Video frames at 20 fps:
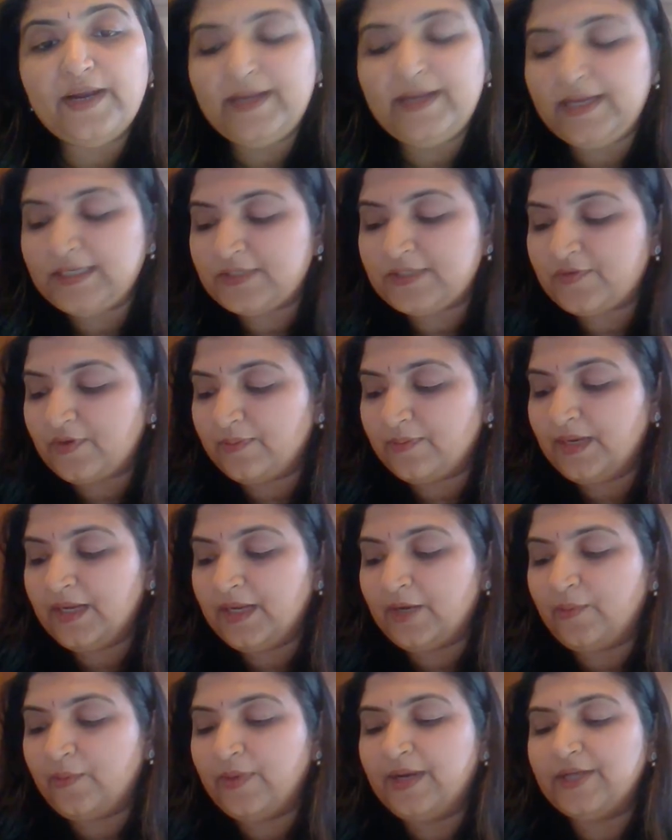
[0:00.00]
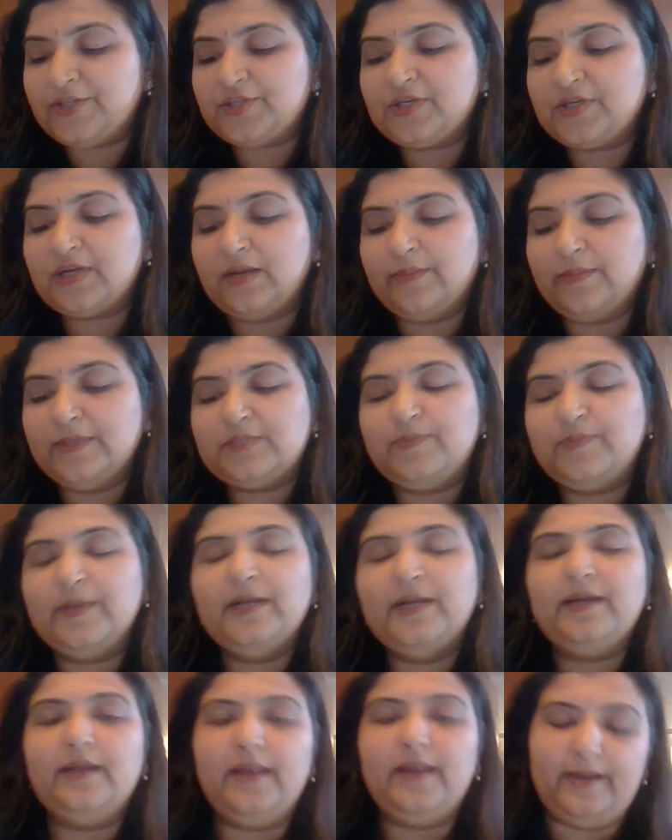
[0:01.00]
days from the liquidation
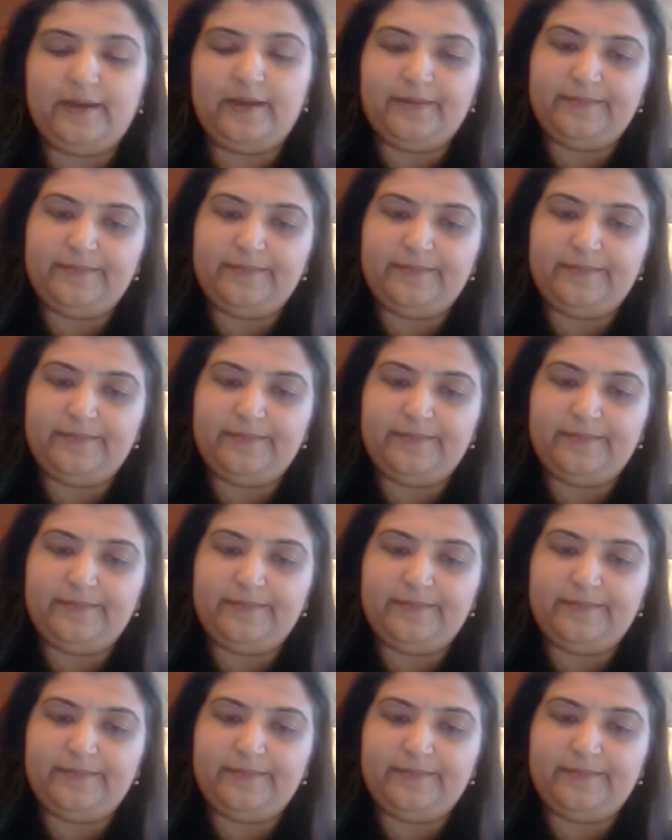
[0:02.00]
commencement date.